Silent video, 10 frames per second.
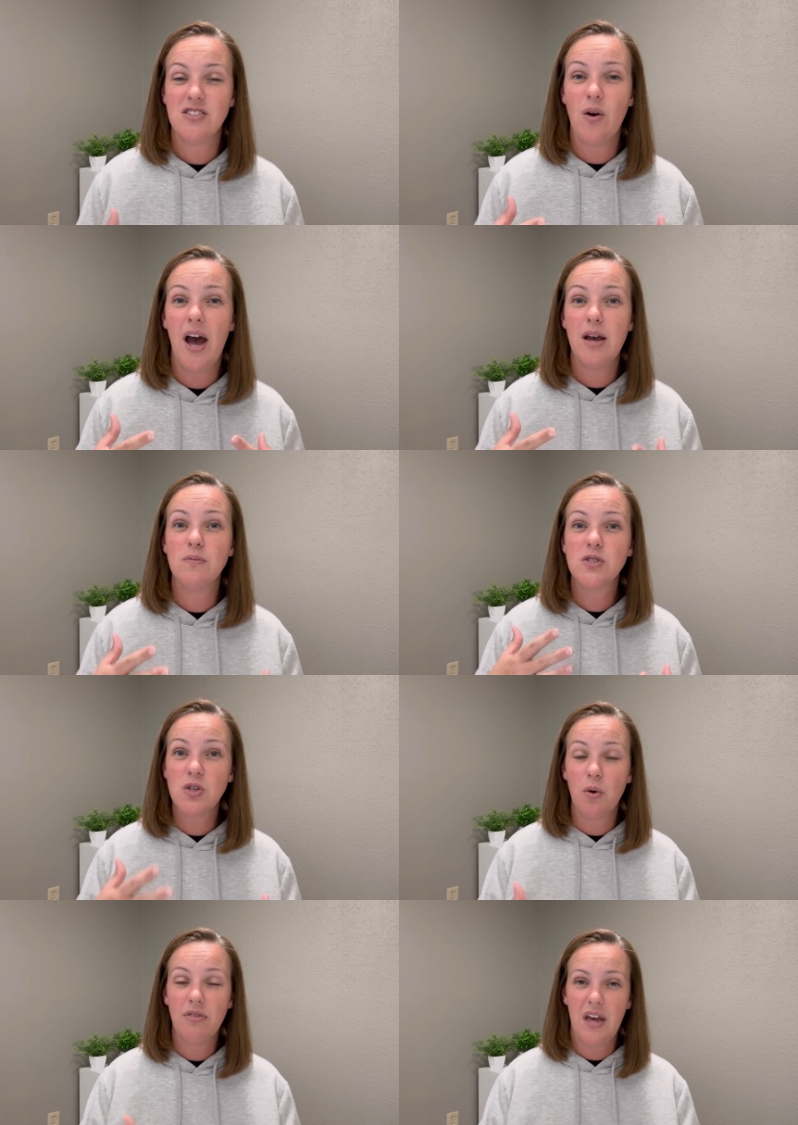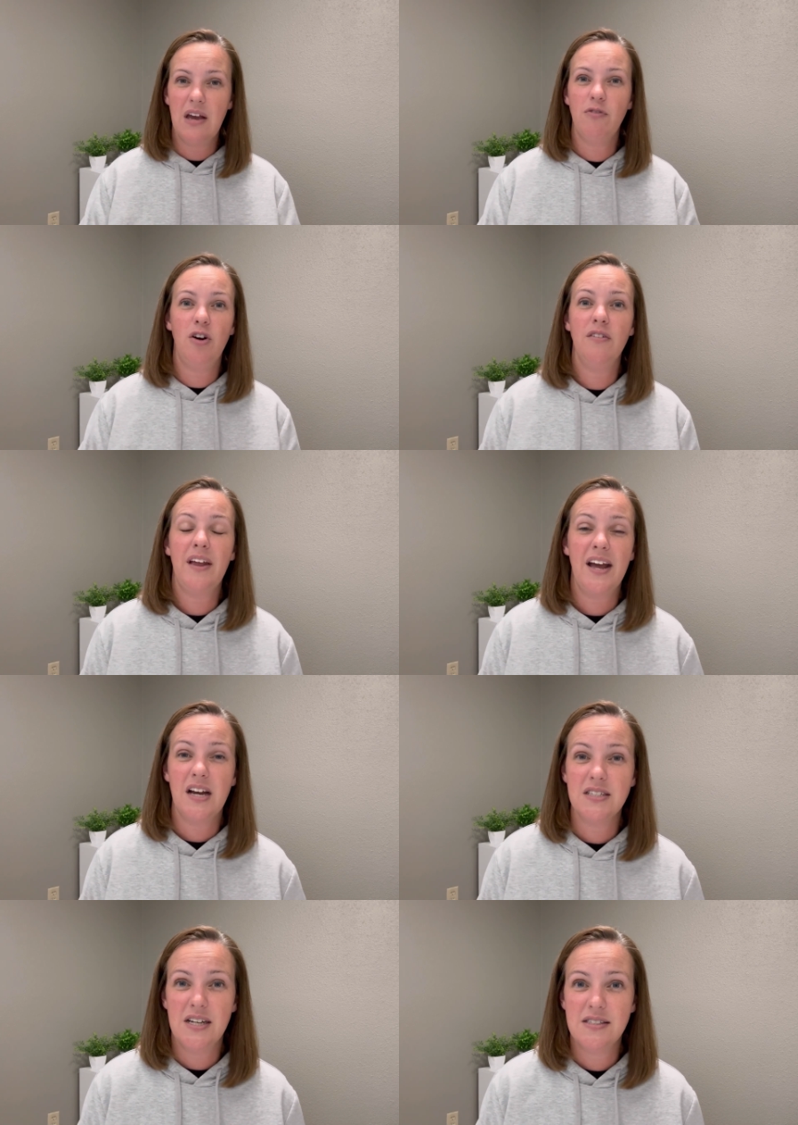So I am so thankful that I
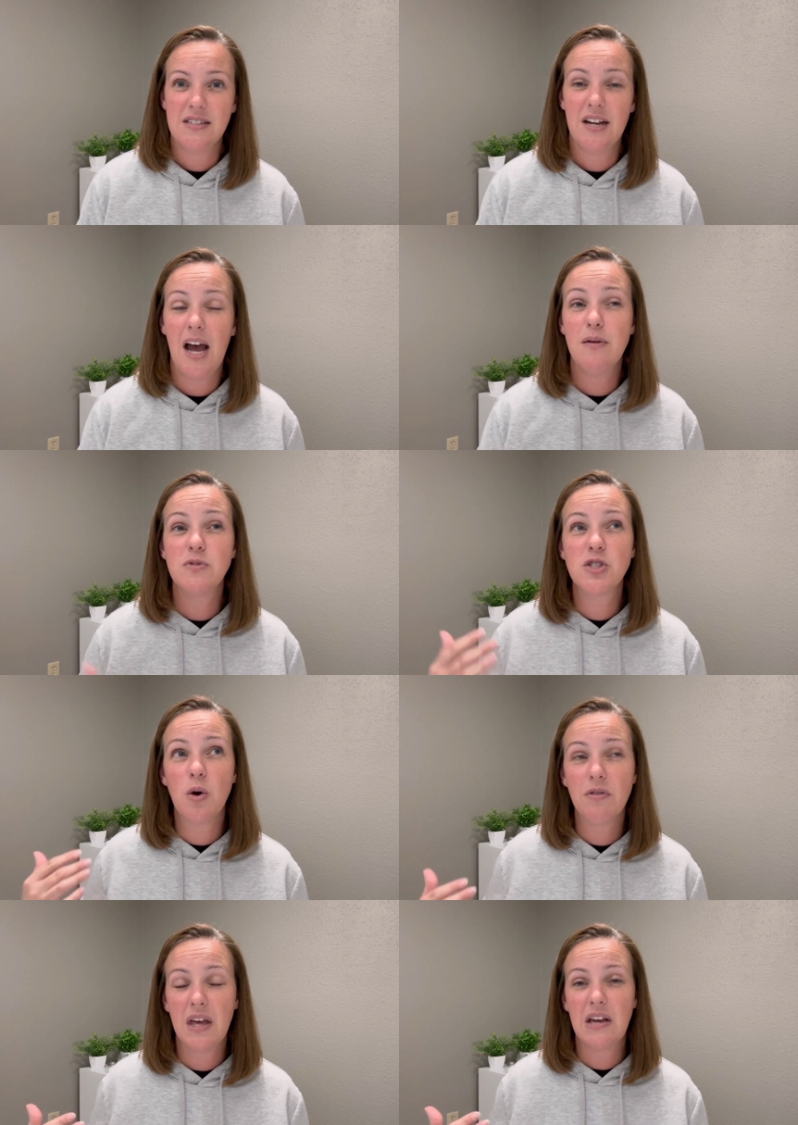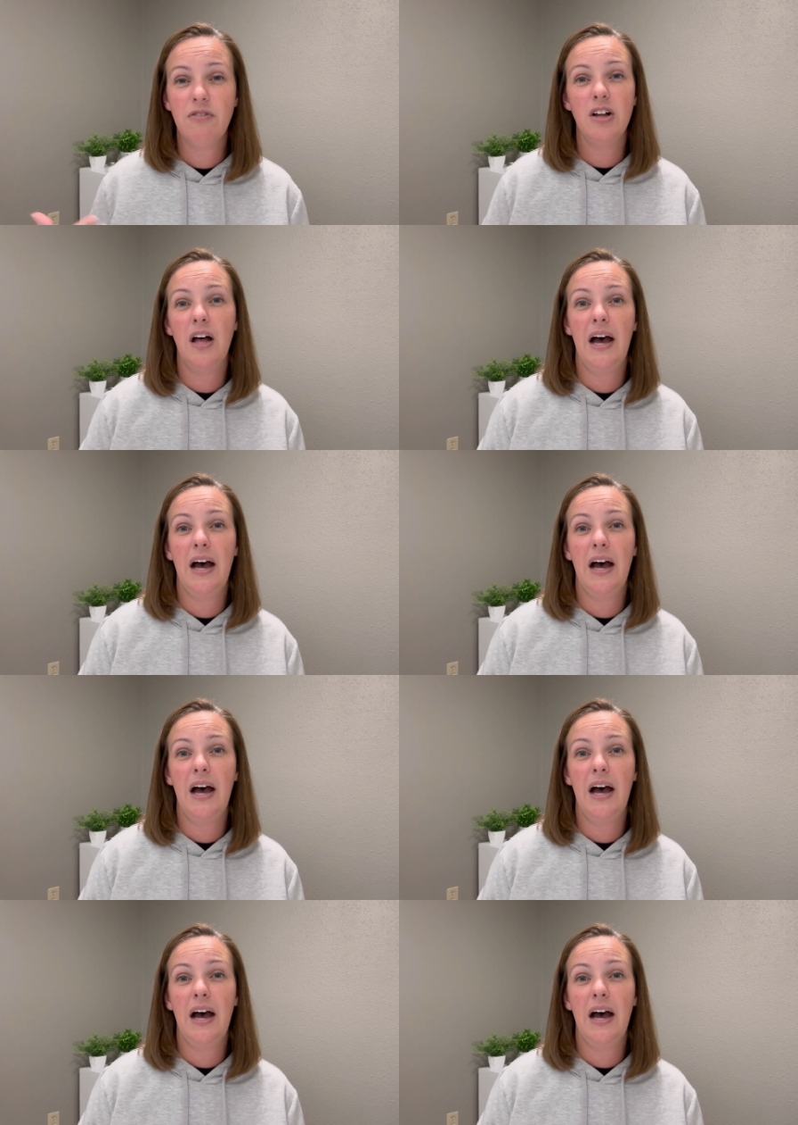got tested. I am so thankful.